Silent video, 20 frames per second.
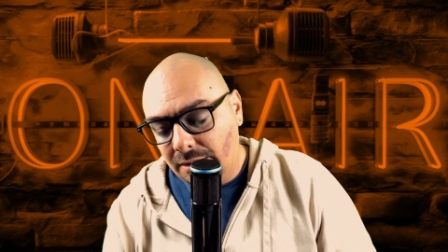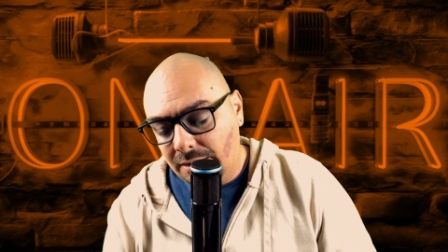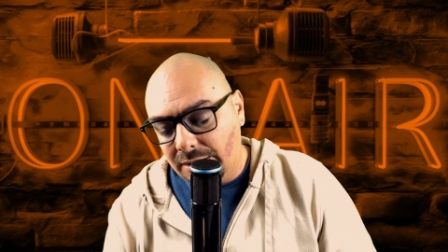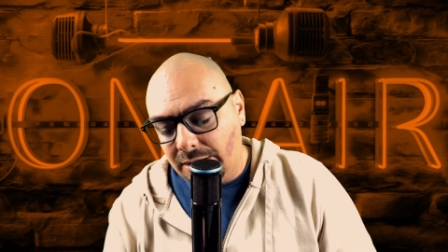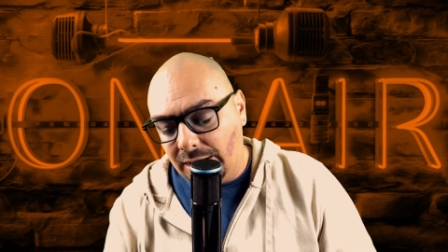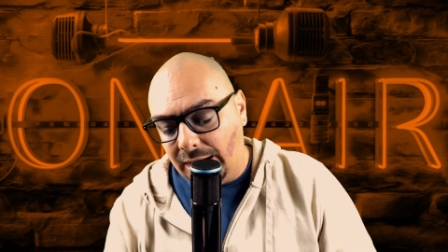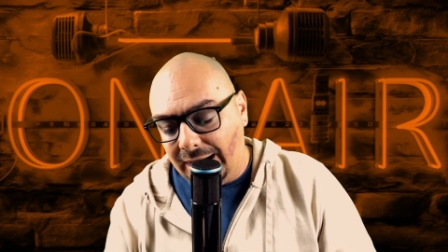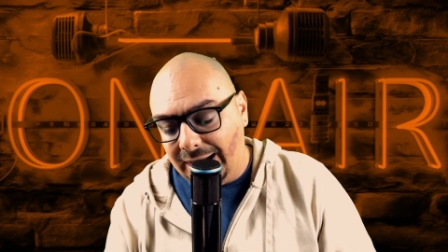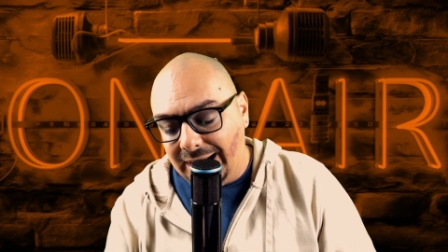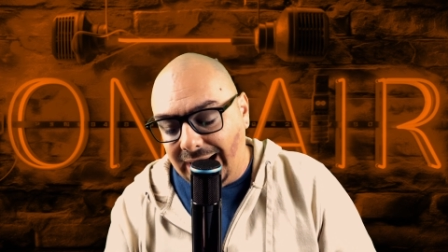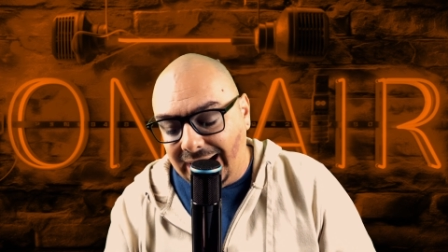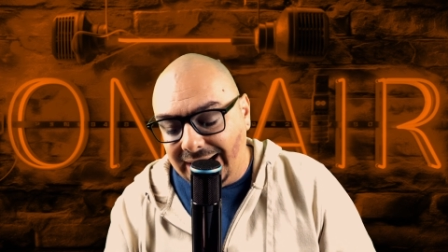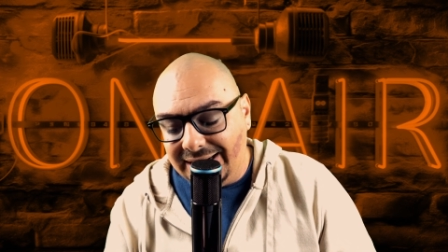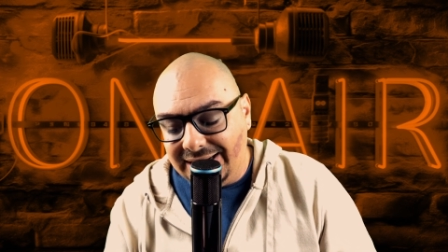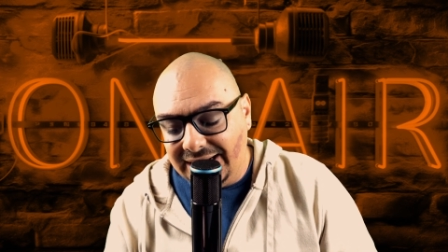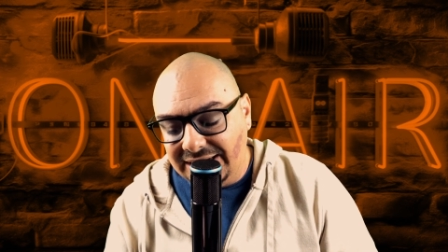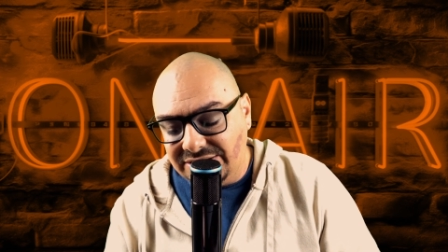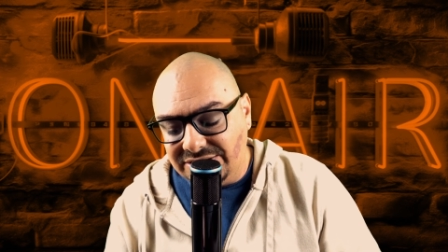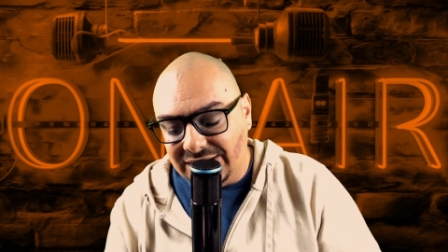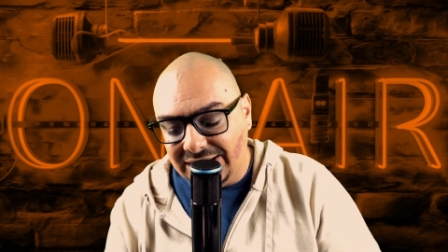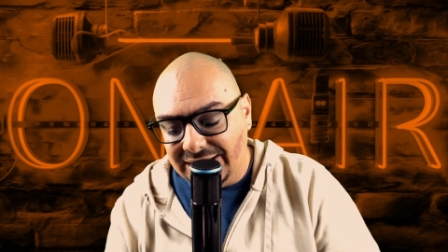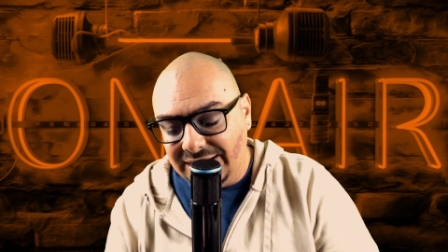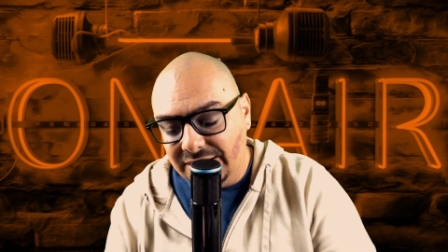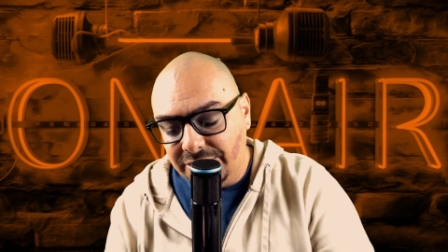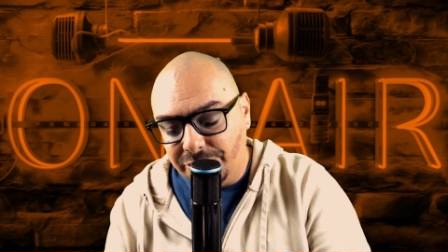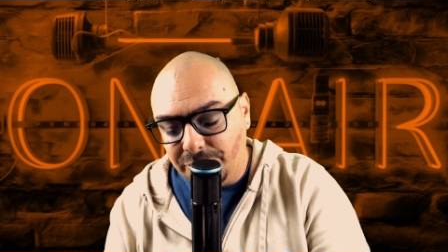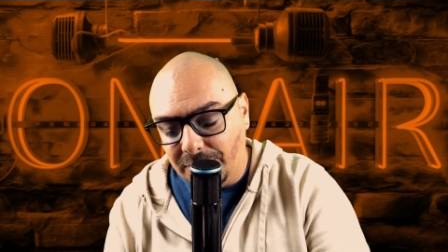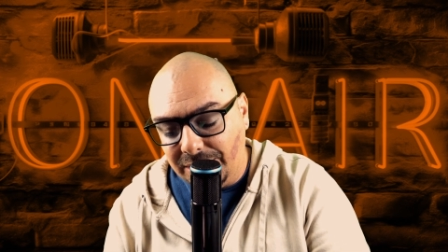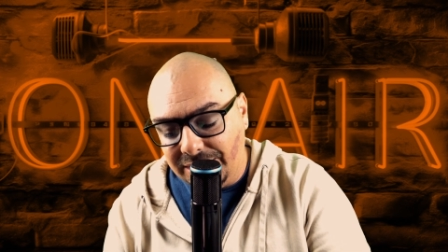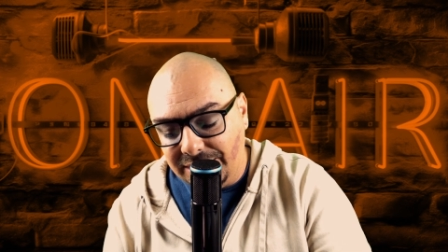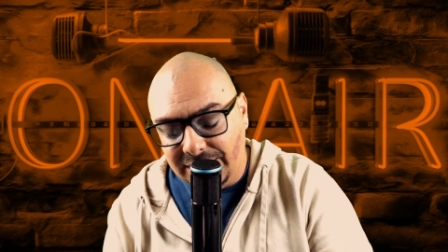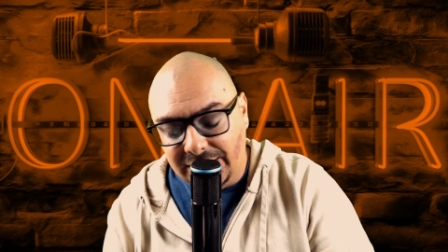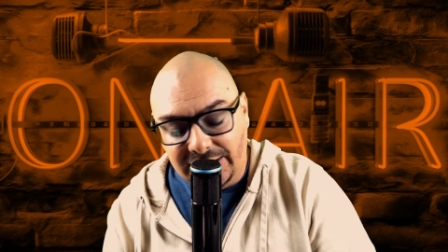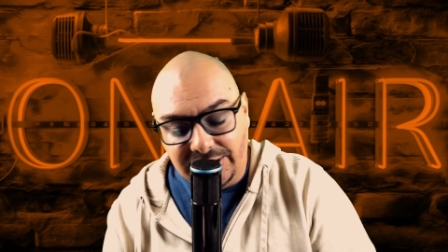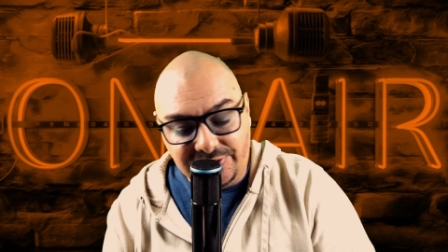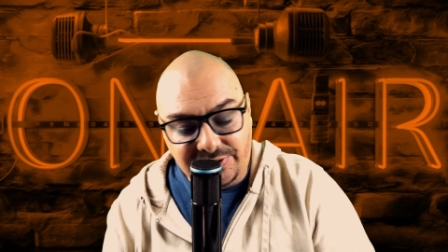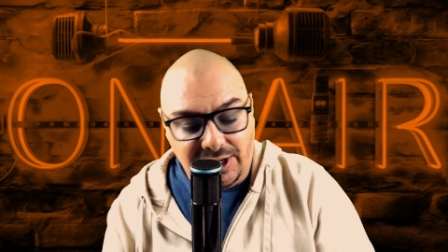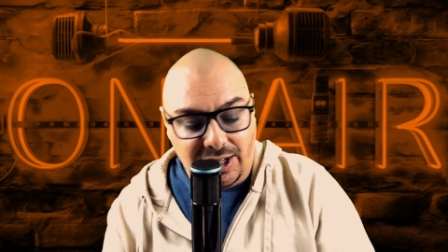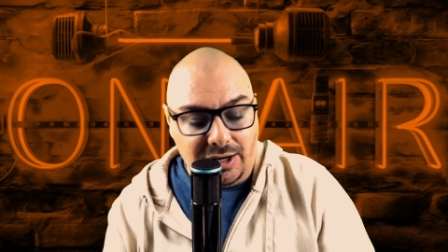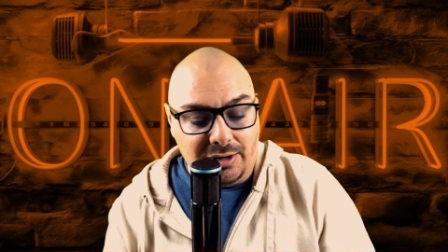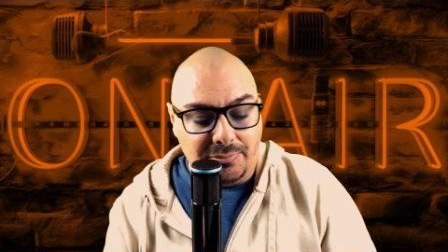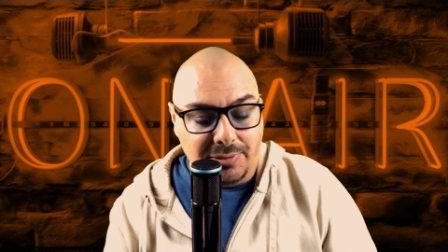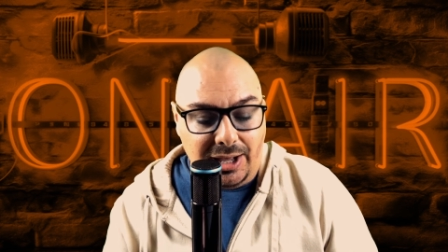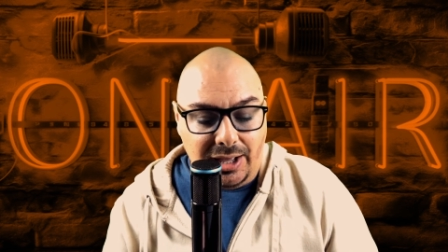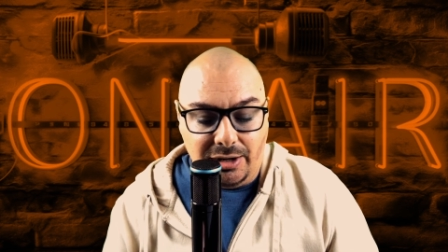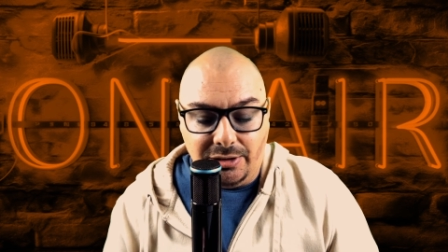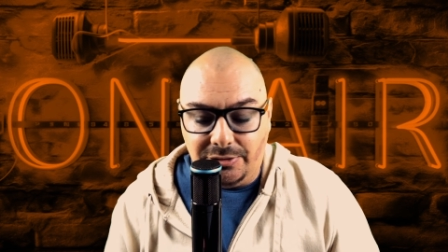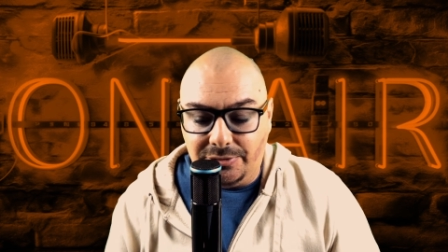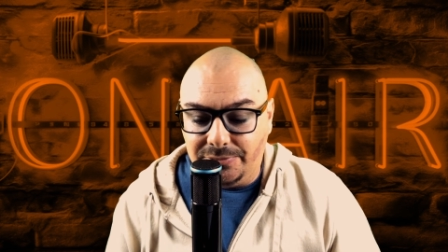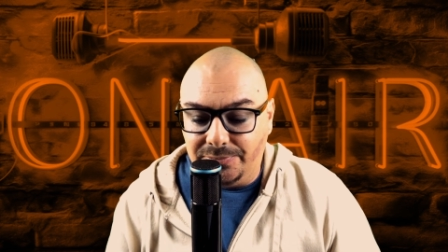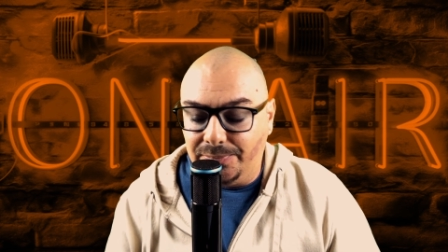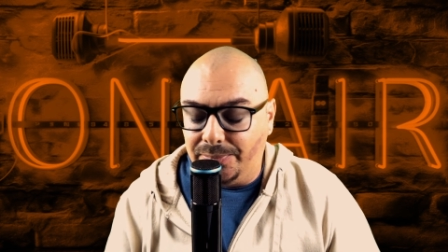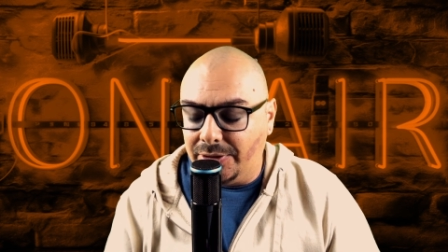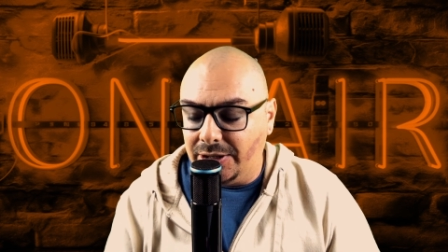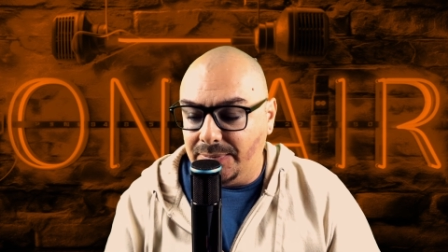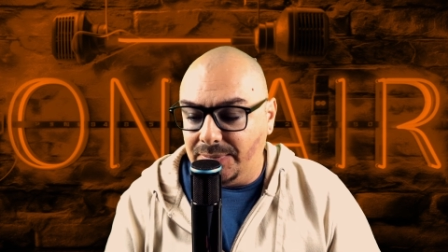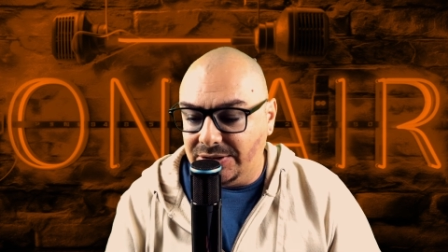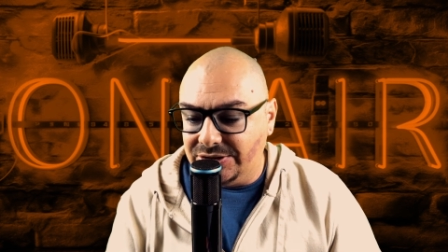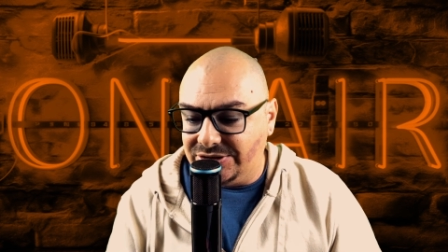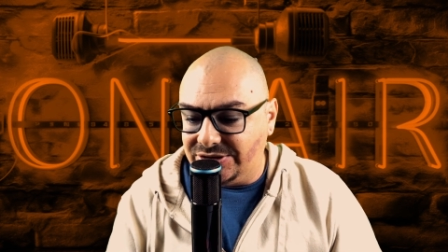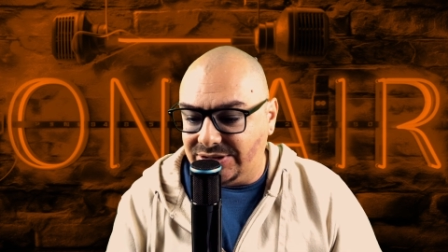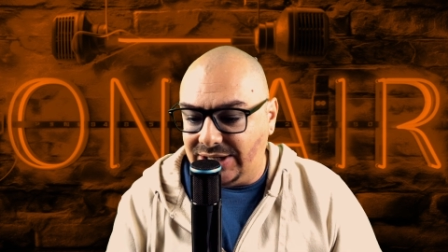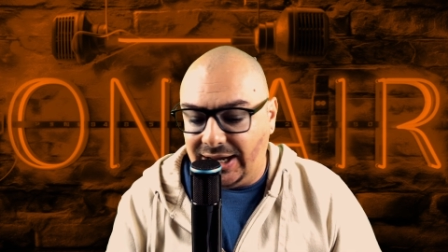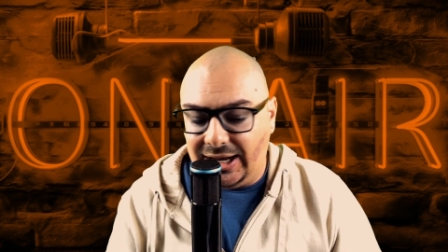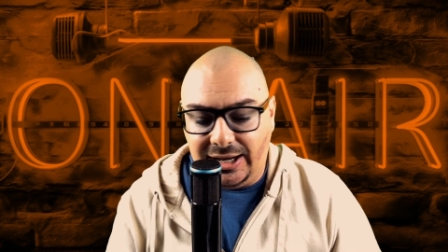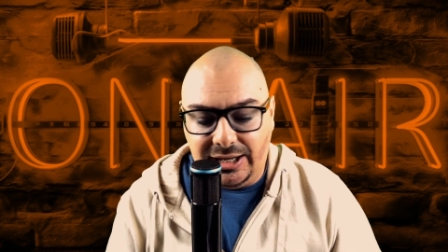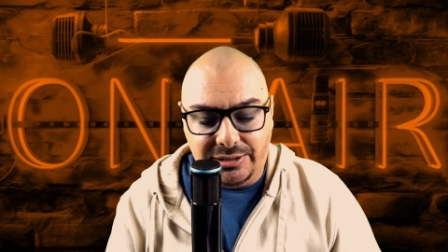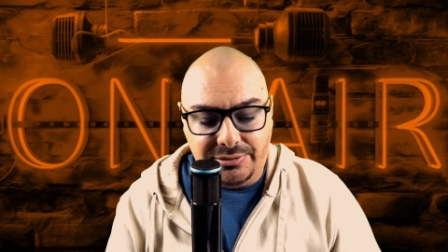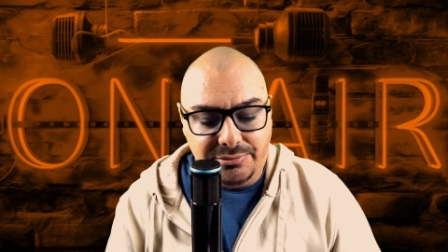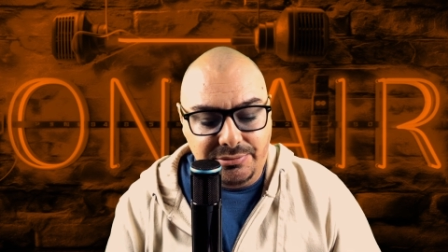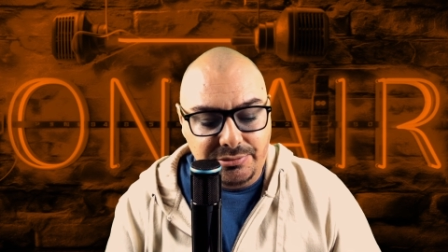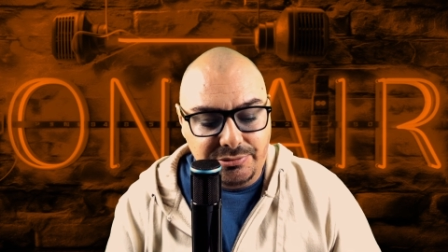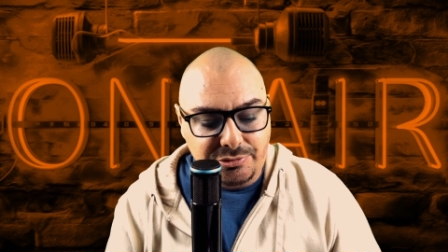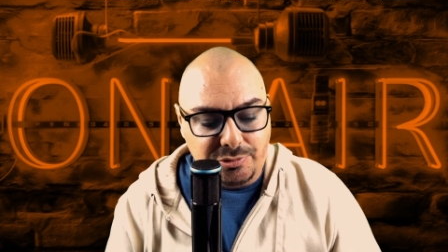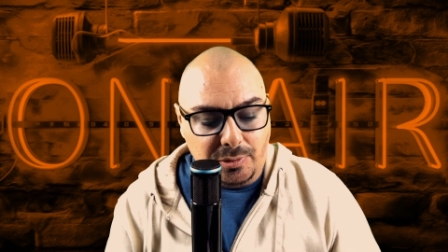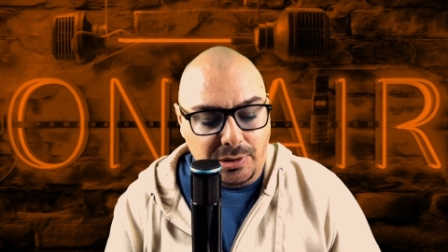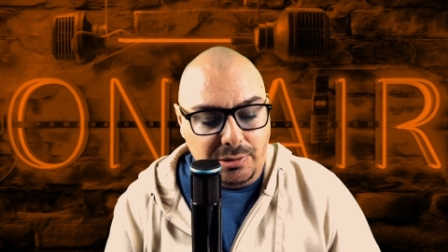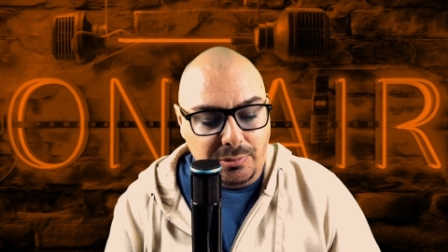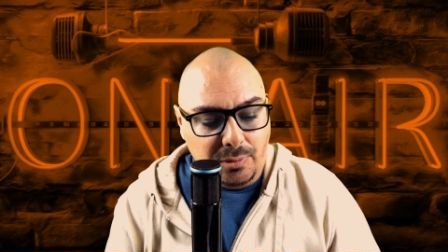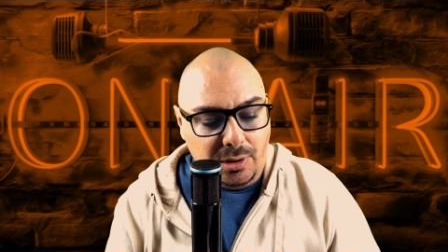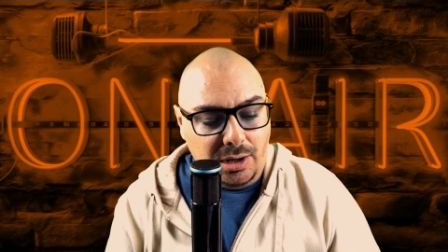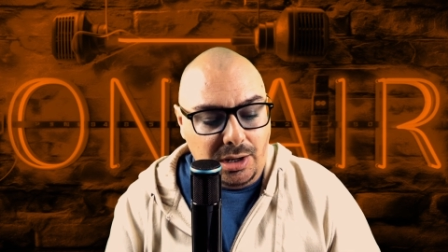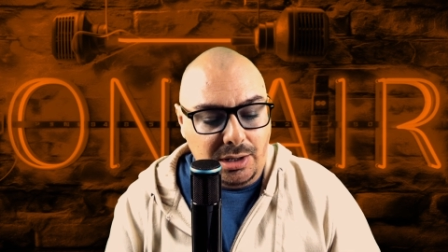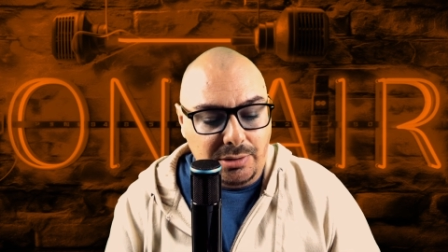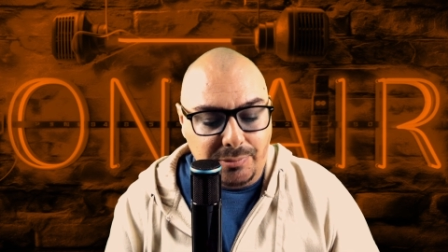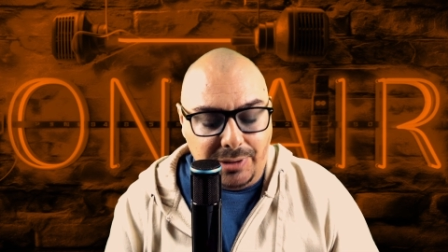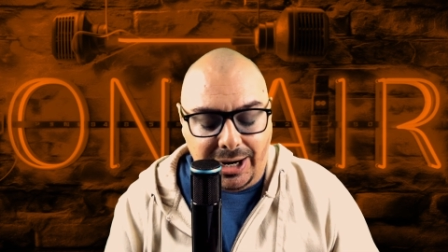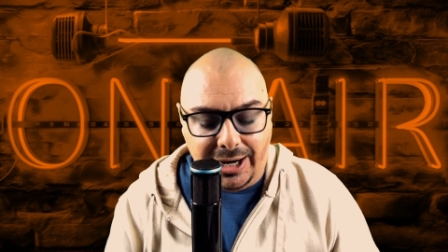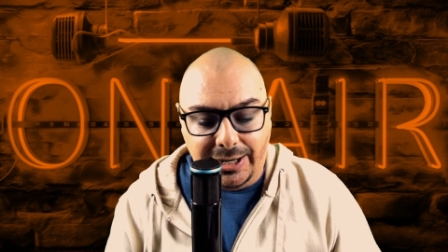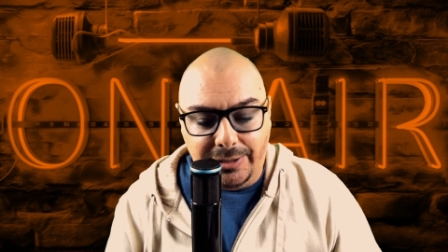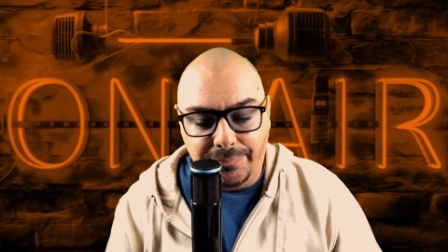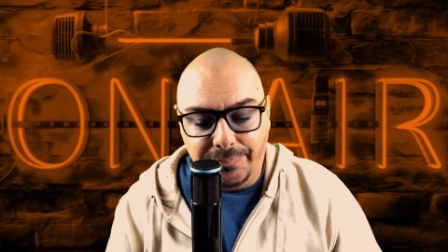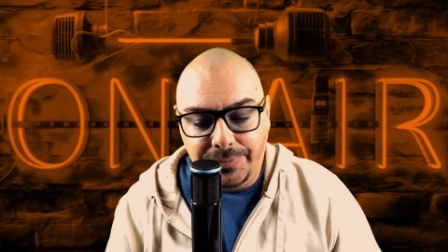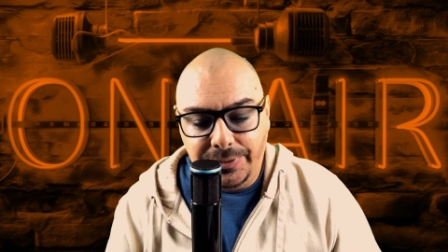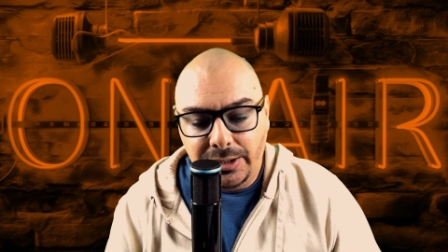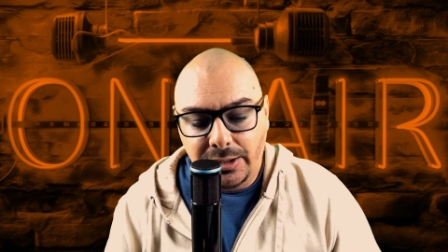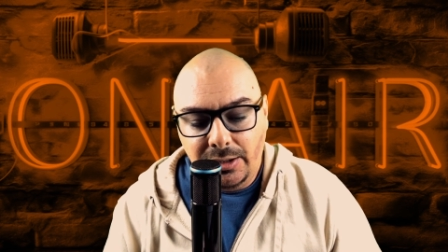Yeah, I, guess it is what it is. Colorado pretty much staying 21, right?